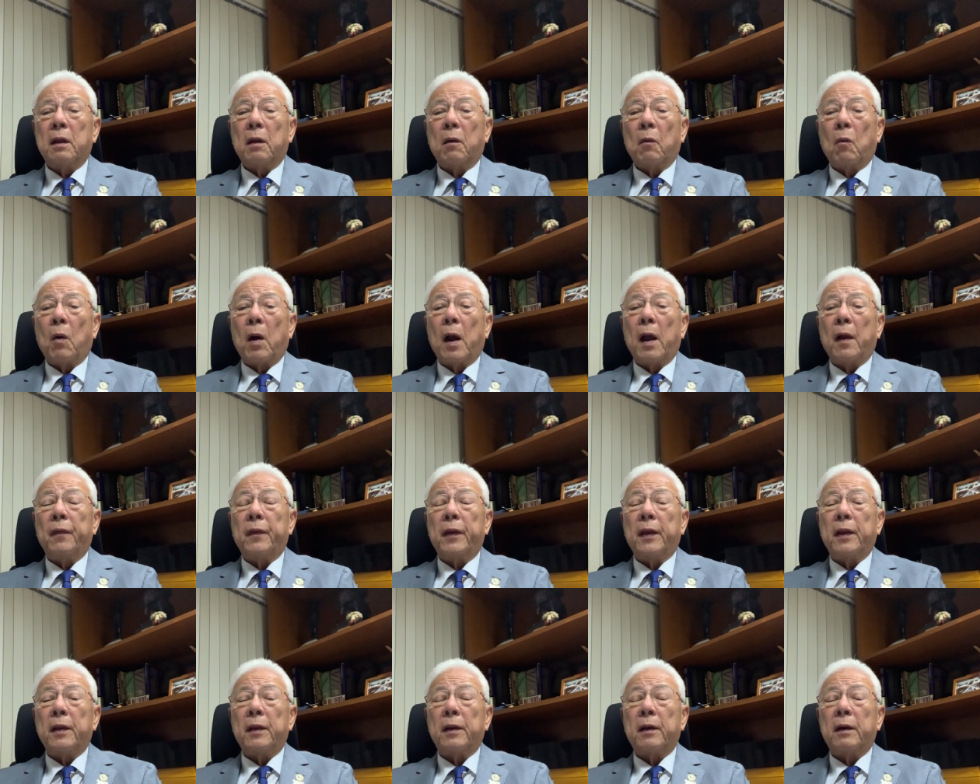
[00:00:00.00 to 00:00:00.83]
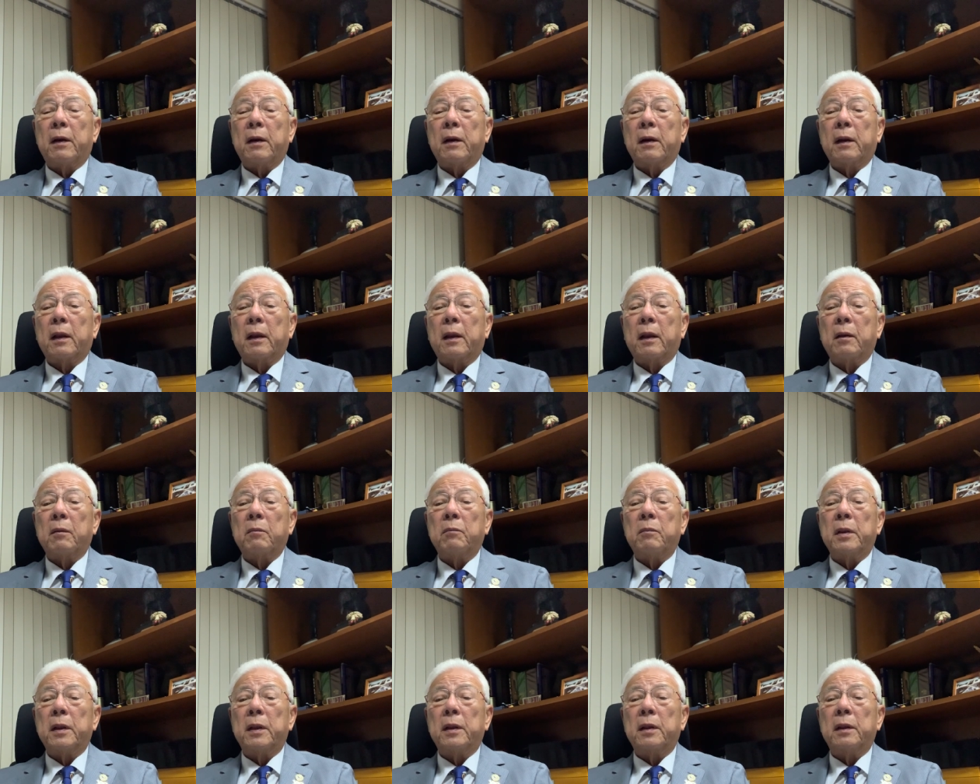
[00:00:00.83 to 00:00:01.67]
while they
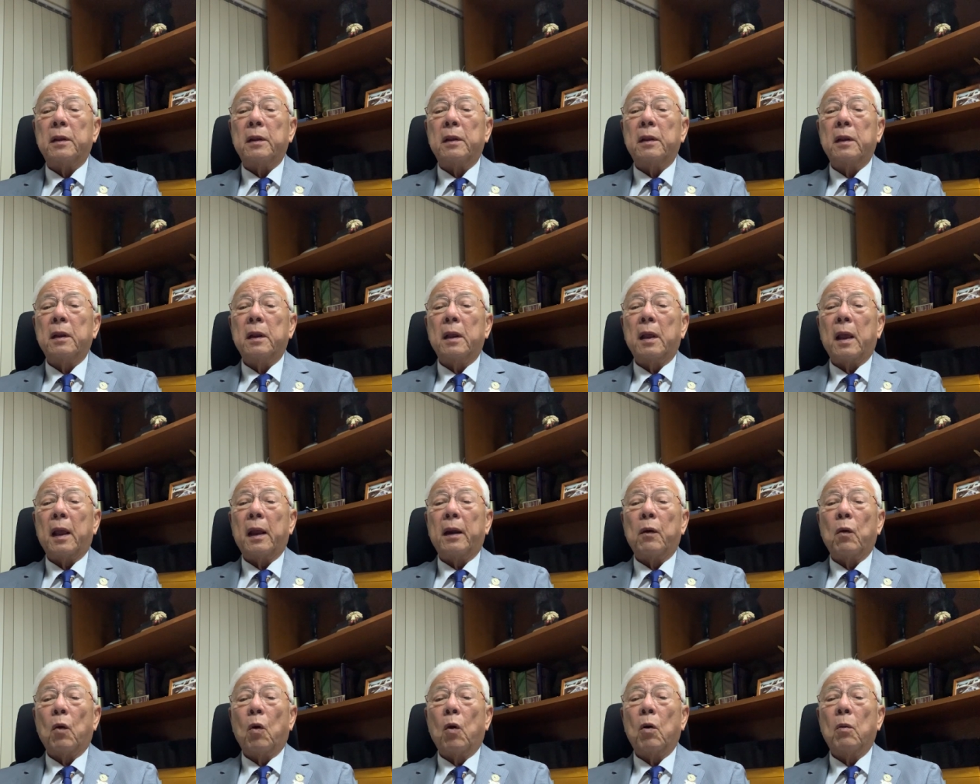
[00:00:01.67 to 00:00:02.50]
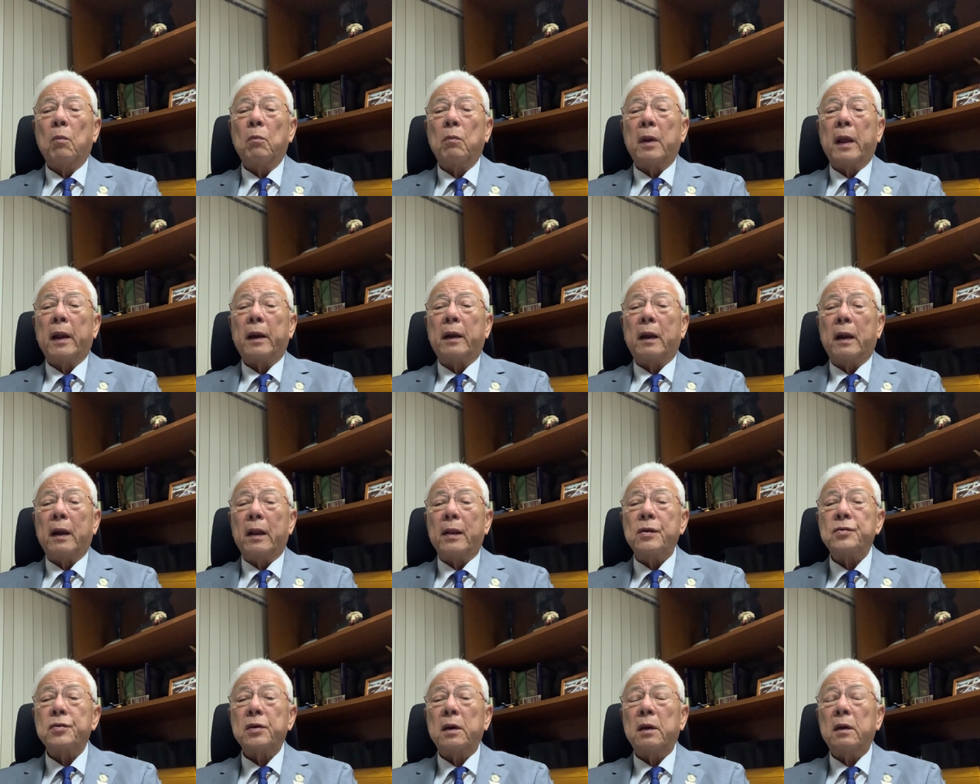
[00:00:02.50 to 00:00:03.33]
can be at home at
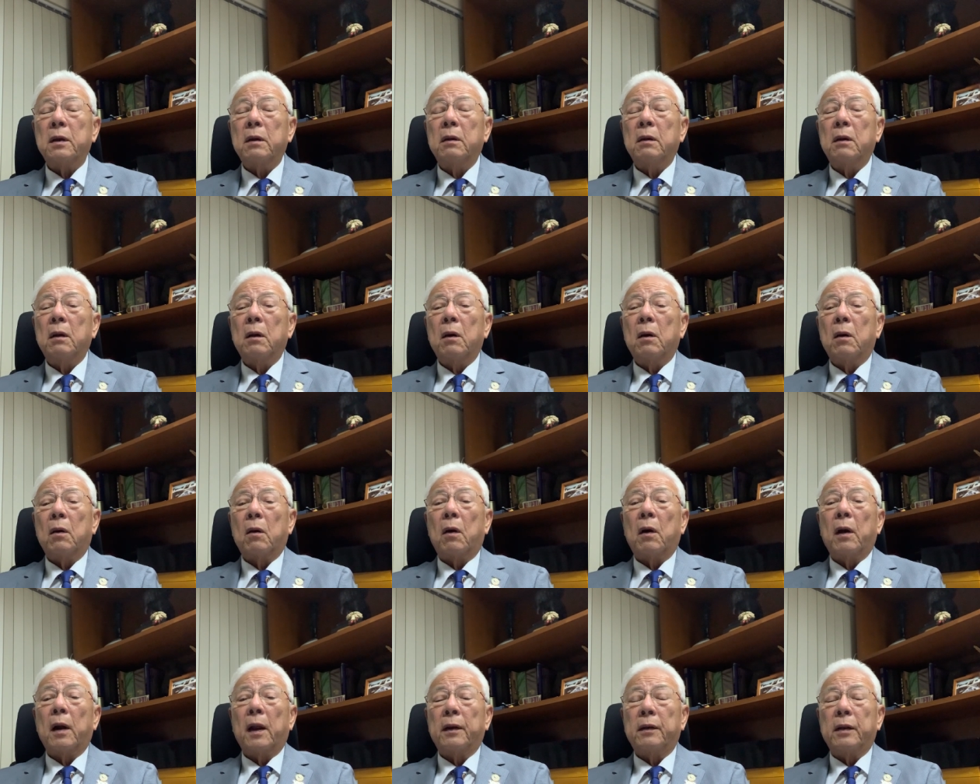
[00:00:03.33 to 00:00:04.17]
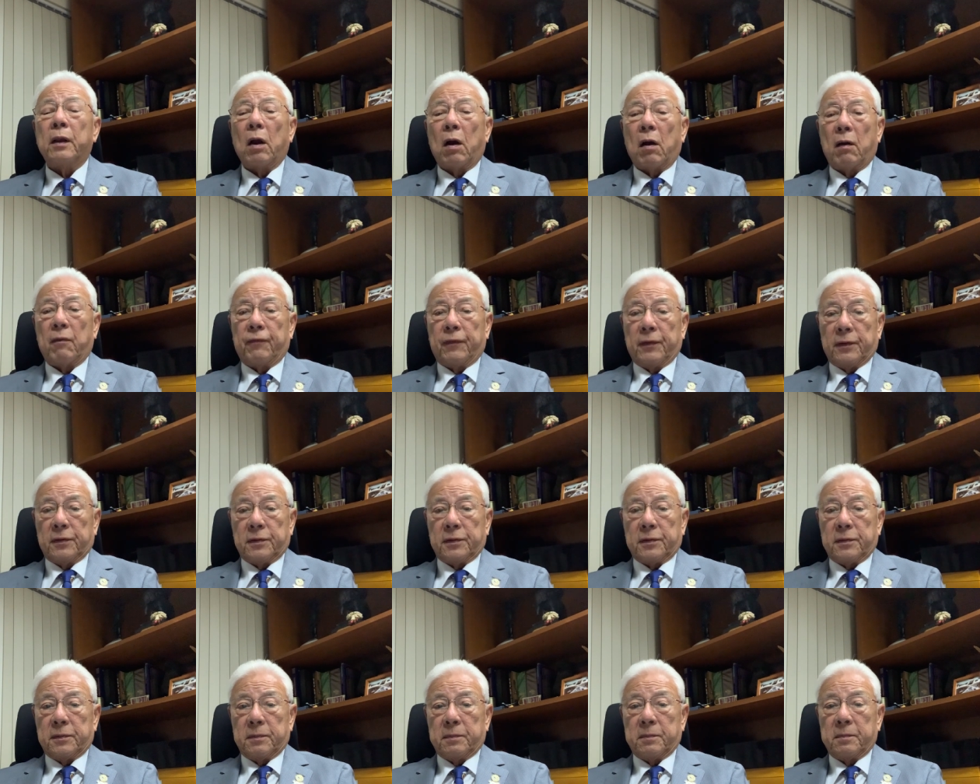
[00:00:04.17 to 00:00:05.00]
leisure or in the
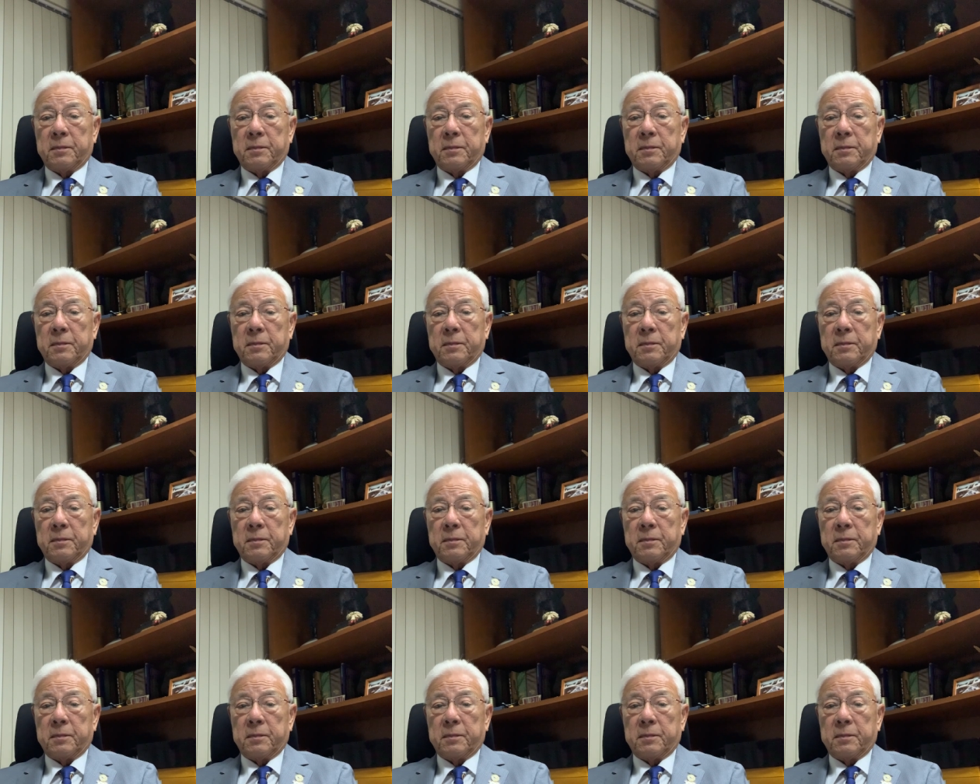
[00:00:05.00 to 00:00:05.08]
office.